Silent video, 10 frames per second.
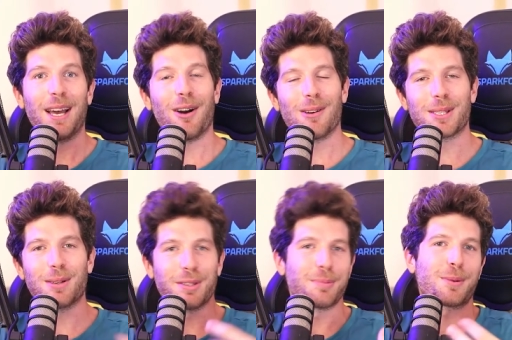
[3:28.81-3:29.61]

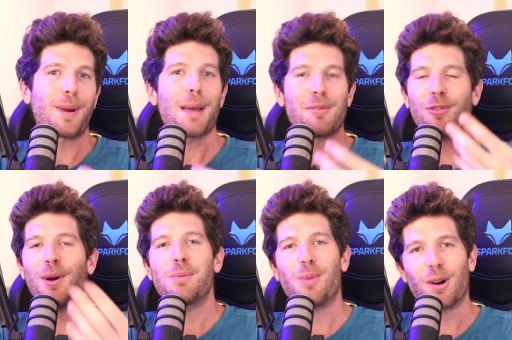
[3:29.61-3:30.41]
Also, subscribe if you
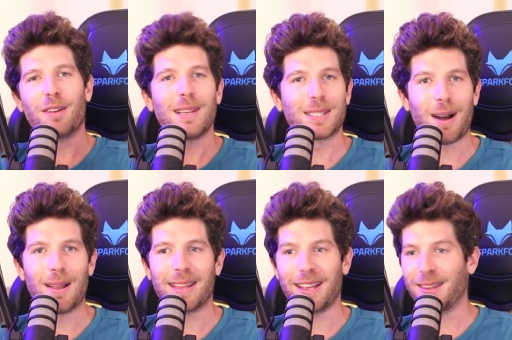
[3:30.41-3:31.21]
want more of this
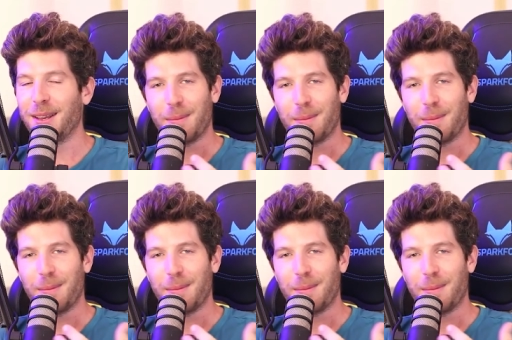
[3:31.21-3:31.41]
content.